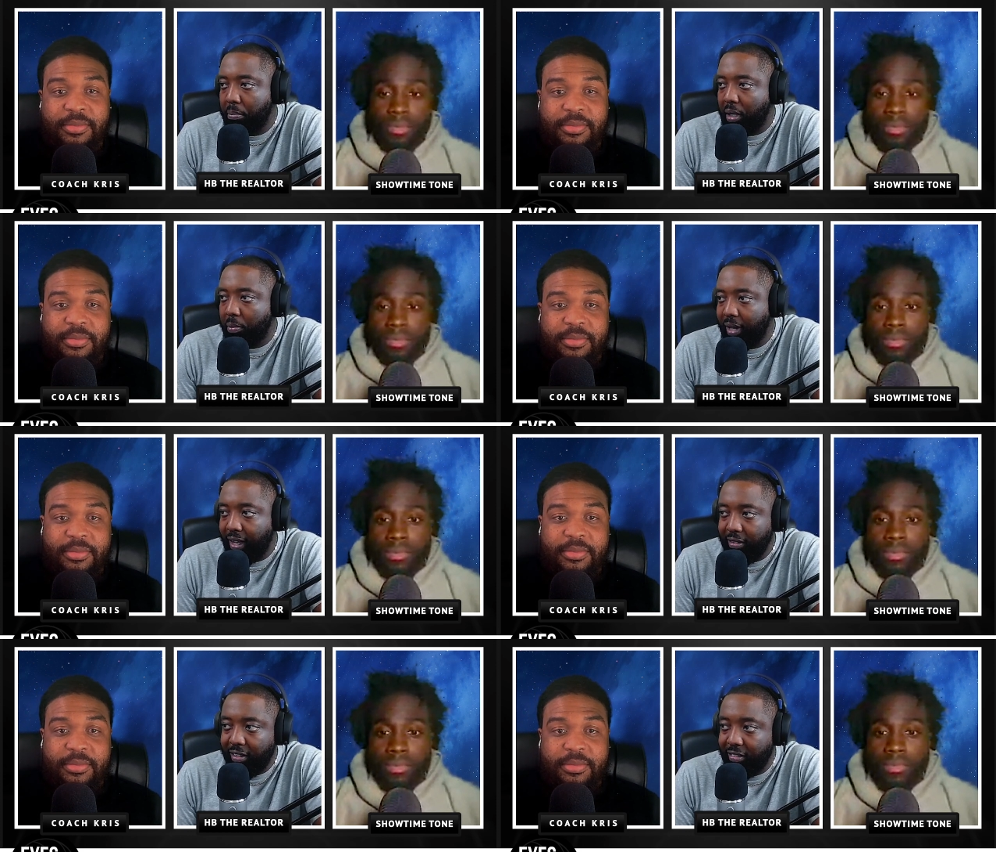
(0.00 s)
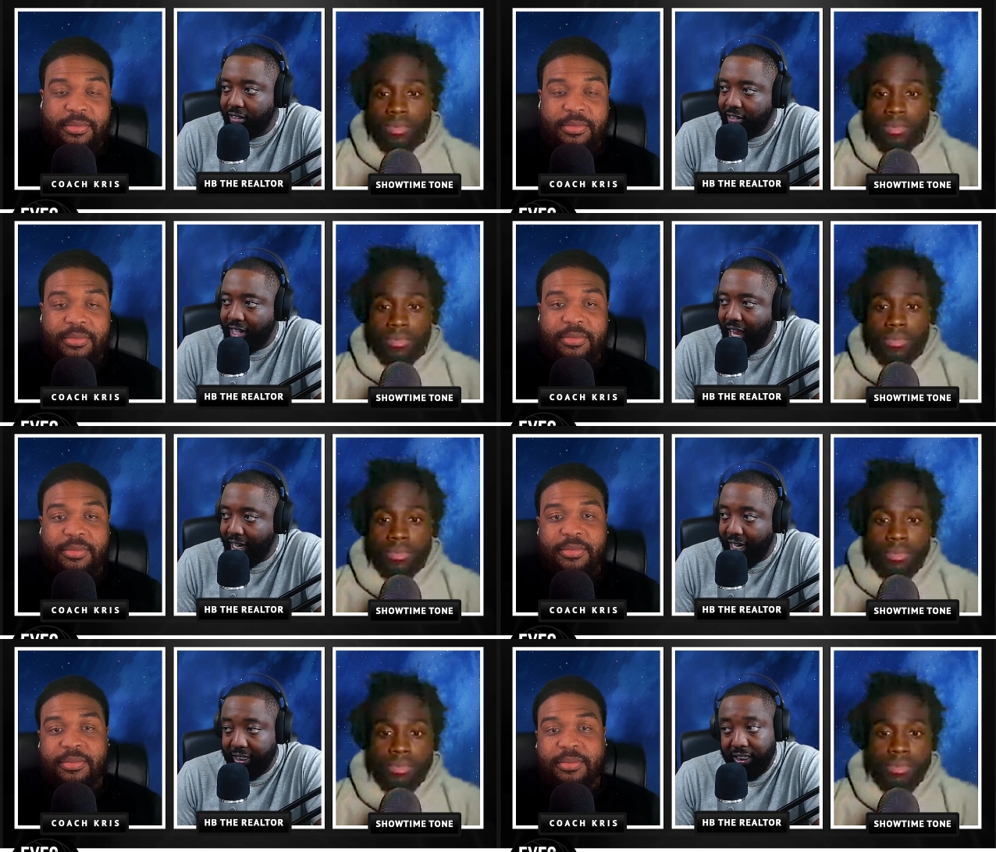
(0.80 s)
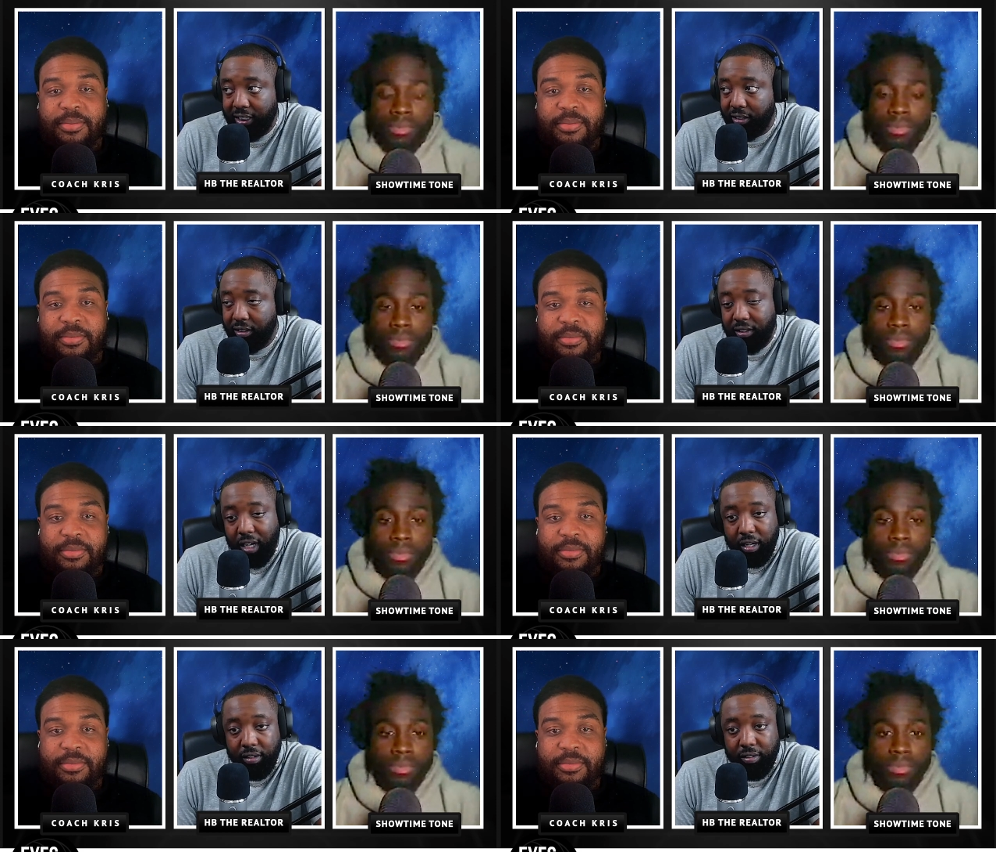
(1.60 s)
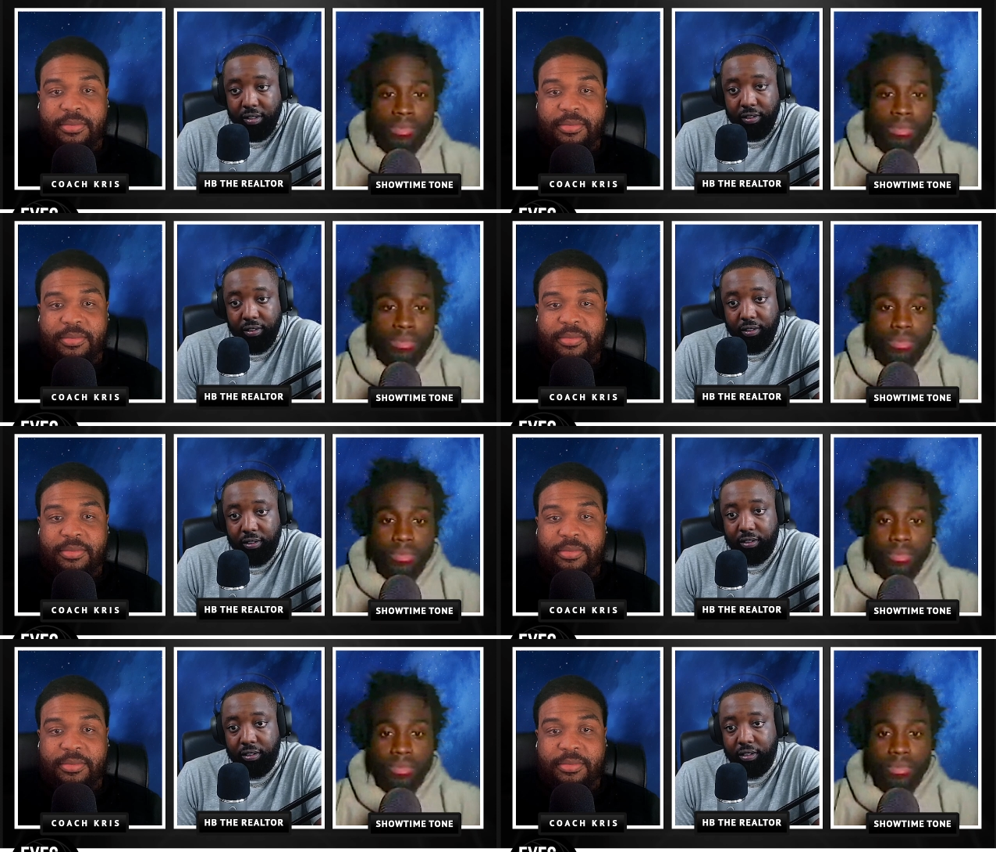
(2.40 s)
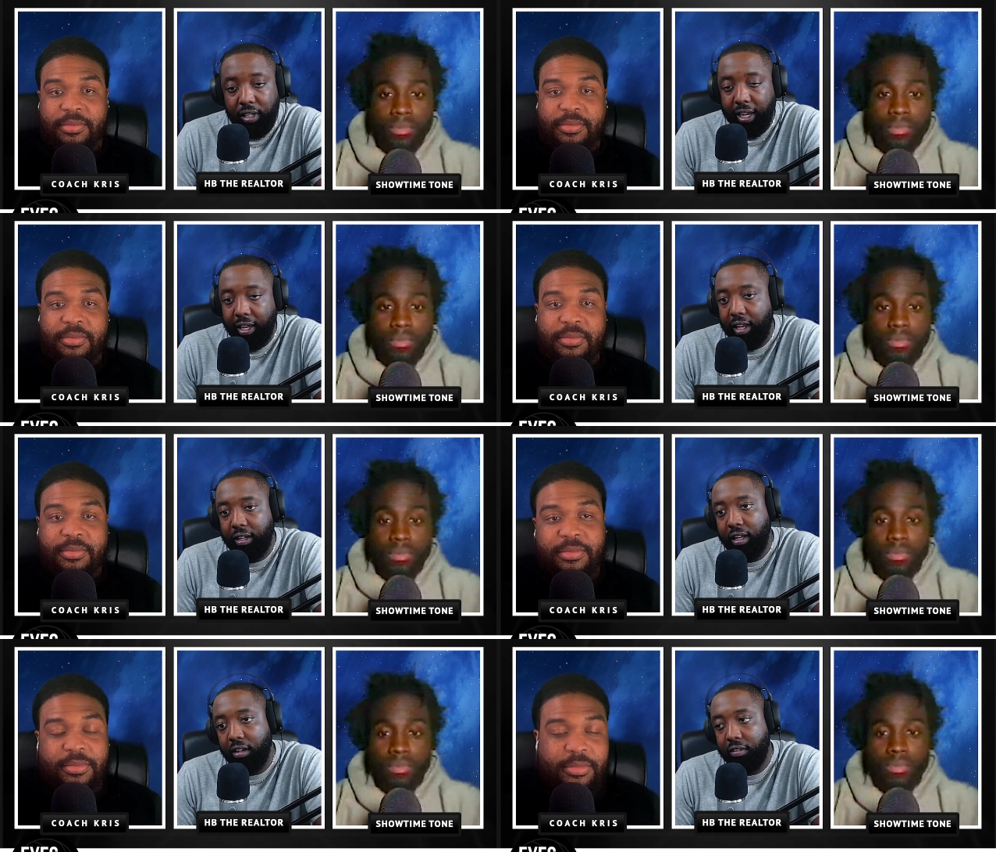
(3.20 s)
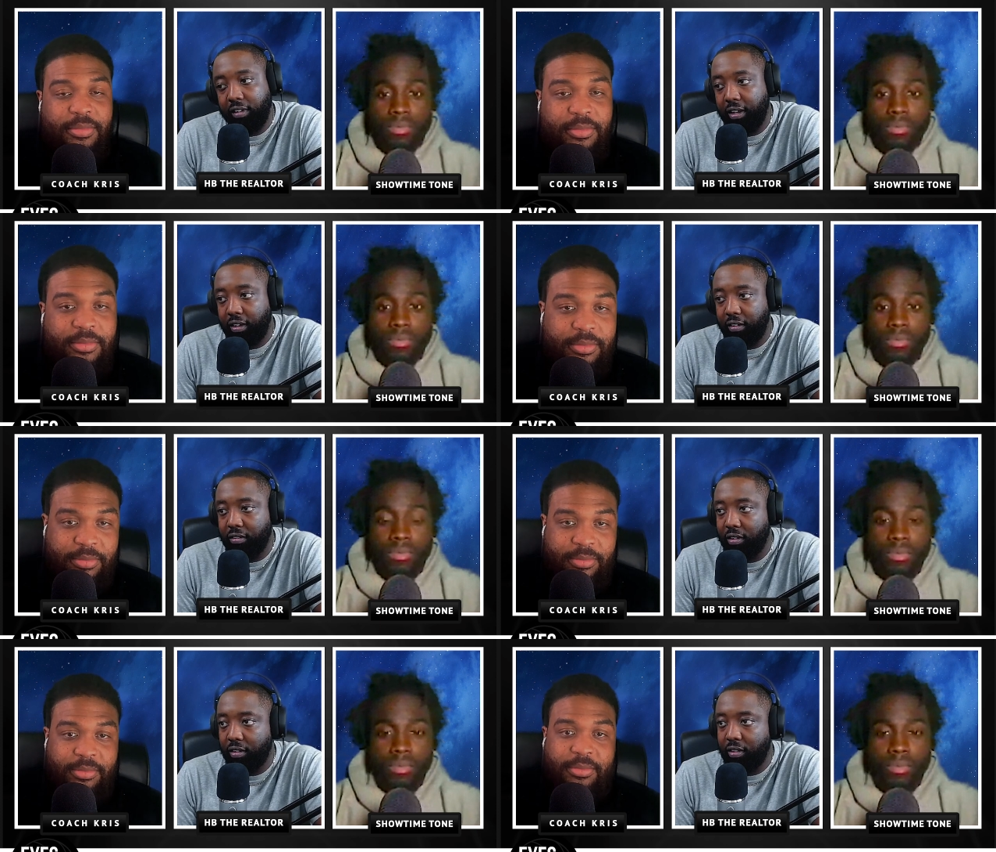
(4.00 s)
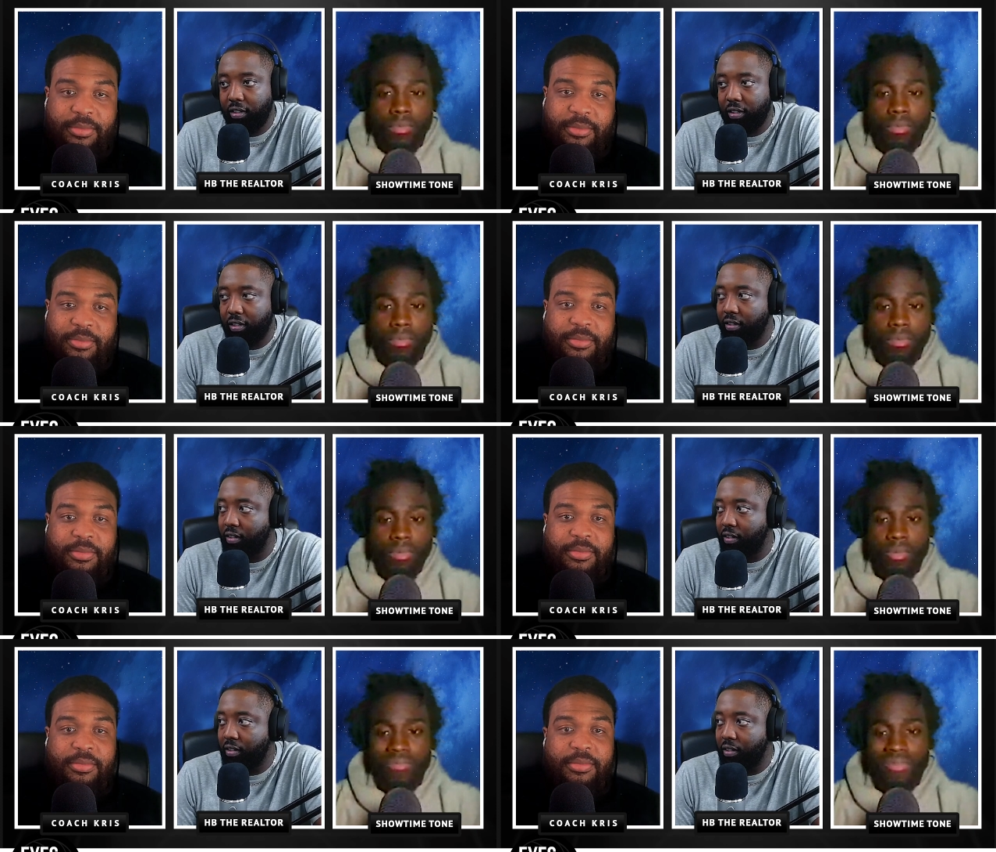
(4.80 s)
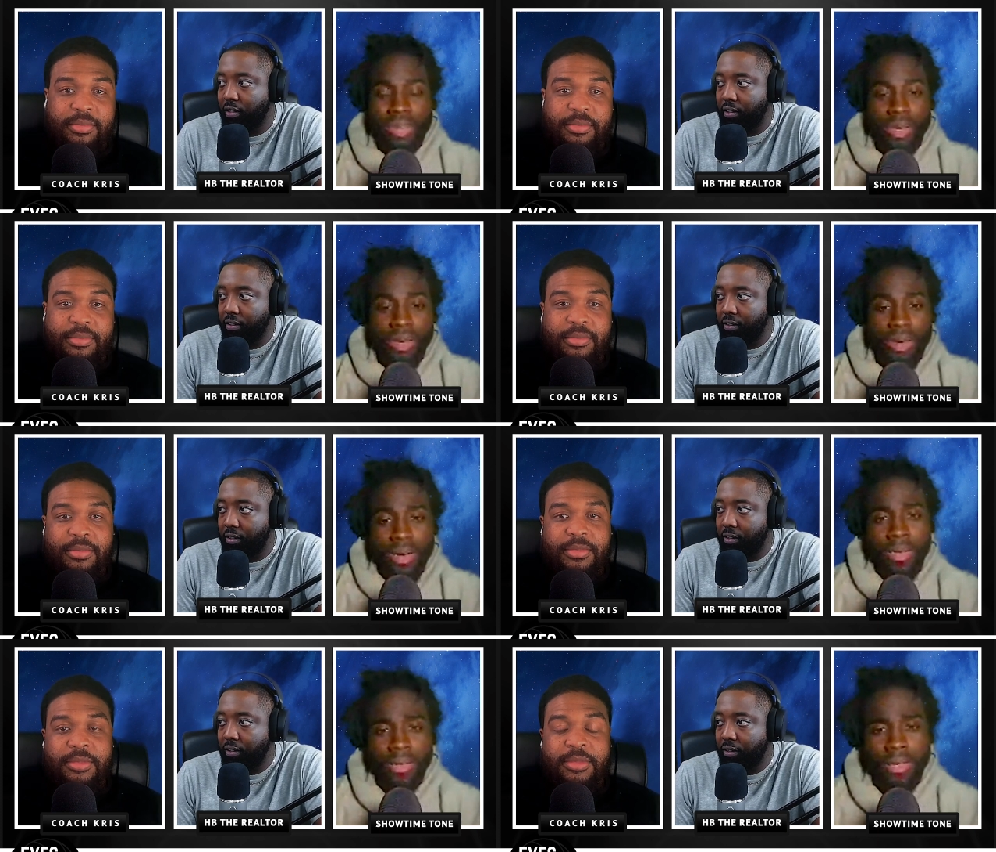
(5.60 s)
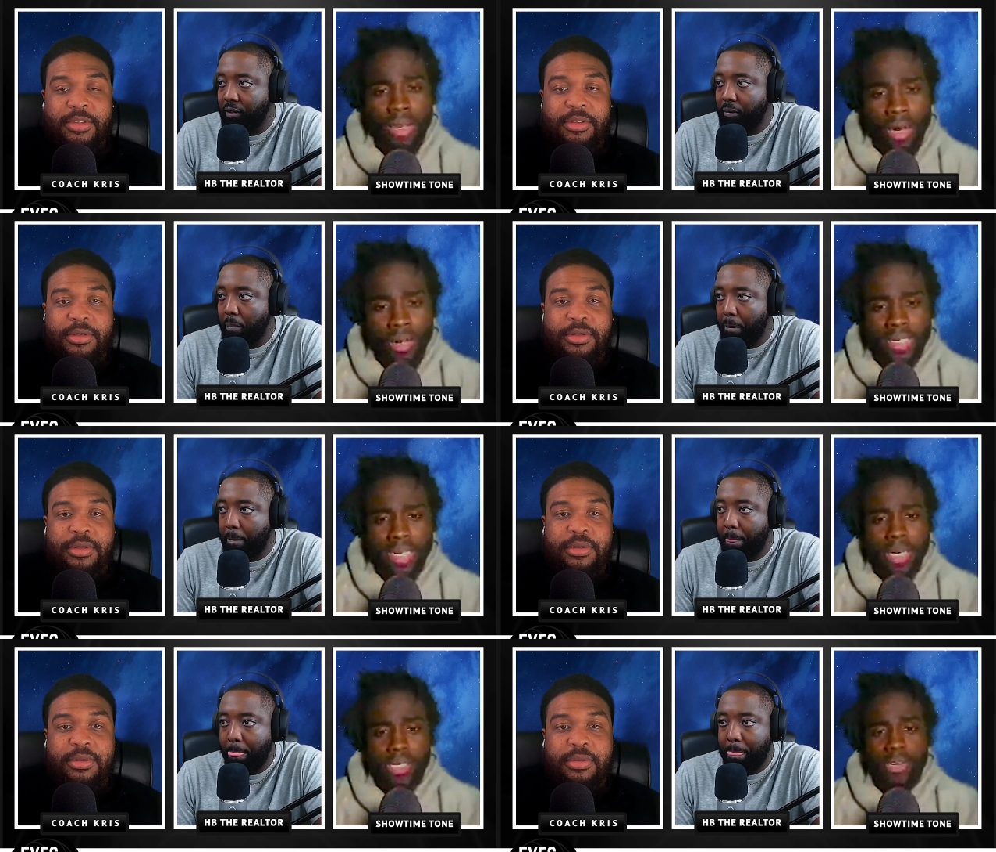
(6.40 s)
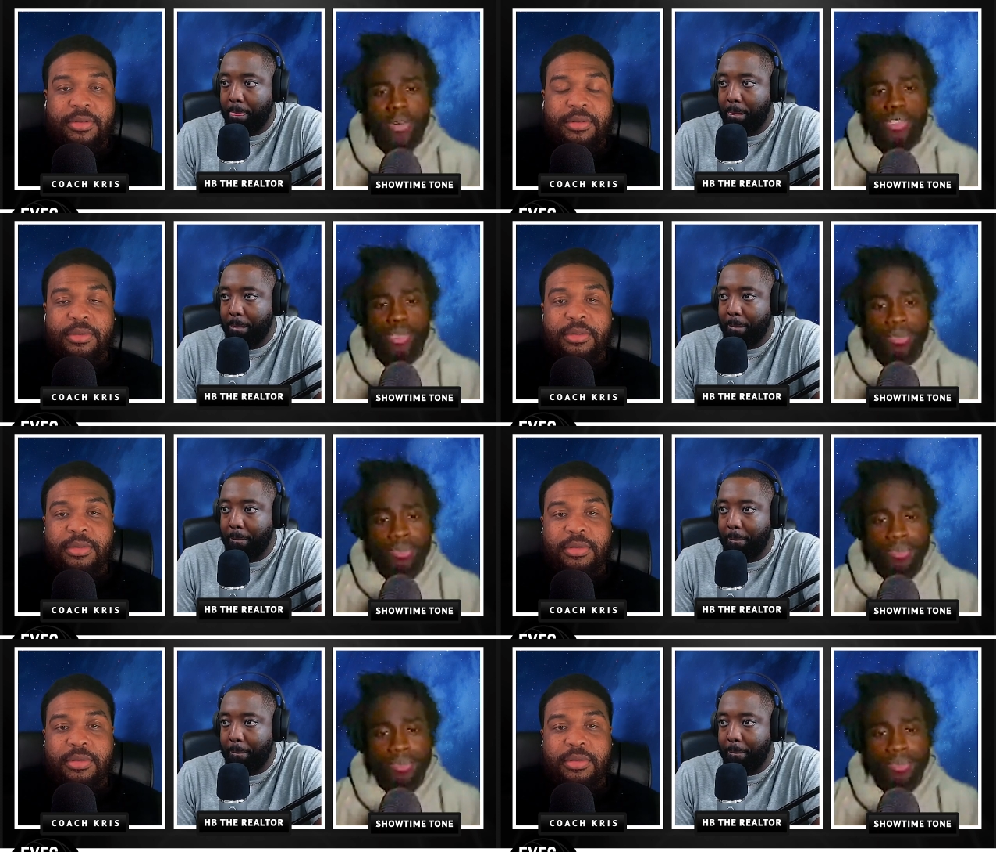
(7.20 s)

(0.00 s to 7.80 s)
Speaker 1: Embiid plays, he's just not catching Giannis, like in in the standings?
Speaker 2: Uh, no, that's not necessarily true.